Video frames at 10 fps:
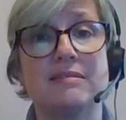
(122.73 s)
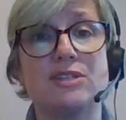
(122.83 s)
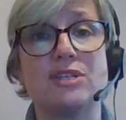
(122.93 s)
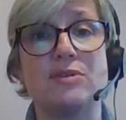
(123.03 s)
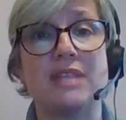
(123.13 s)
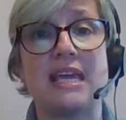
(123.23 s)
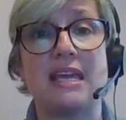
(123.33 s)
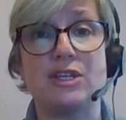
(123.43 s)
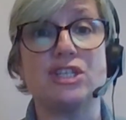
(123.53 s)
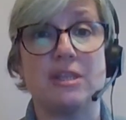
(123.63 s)
to
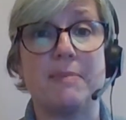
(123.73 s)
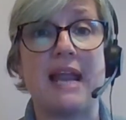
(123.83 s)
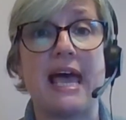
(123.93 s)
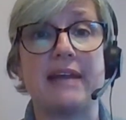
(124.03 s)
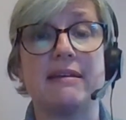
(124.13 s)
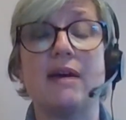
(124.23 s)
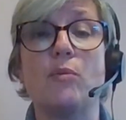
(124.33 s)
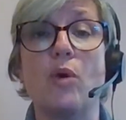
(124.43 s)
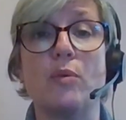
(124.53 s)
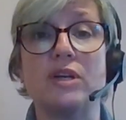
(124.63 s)
the plan
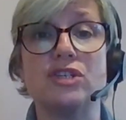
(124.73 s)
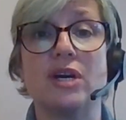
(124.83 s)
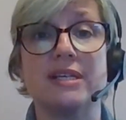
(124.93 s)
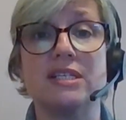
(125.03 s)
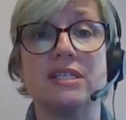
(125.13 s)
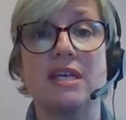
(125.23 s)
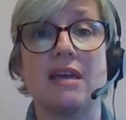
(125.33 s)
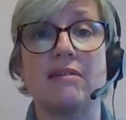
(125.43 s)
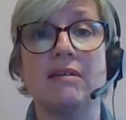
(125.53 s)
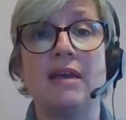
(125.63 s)
and what we're trying to
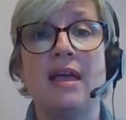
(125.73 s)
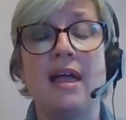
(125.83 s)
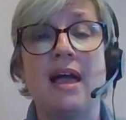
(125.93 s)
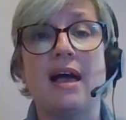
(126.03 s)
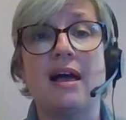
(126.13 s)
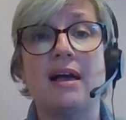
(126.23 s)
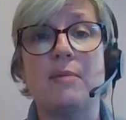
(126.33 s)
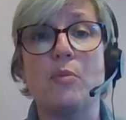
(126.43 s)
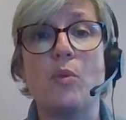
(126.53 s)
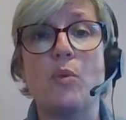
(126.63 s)
do.
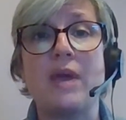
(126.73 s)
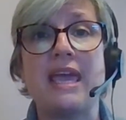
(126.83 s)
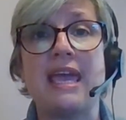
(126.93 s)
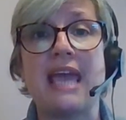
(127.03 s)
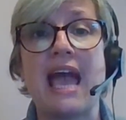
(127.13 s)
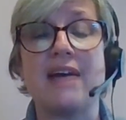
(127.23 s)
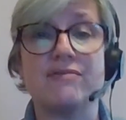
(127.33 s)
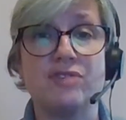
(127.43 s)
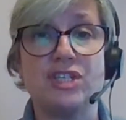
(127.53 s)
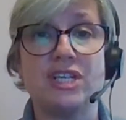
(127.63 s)
We
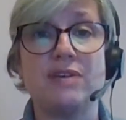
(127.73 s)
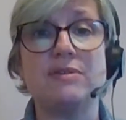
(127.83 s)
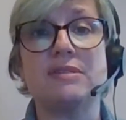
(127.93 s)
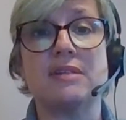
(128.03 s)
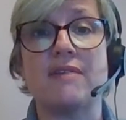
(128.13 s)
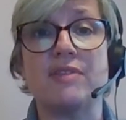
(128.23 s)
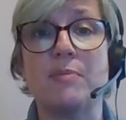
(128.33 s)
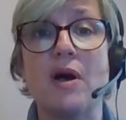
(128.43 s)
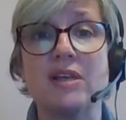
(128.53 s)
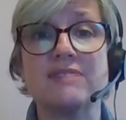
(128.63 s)
have reduced over the
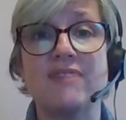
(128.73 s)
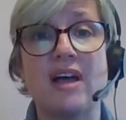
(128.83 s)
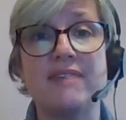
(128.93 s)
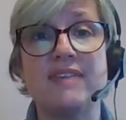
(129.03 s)
past 5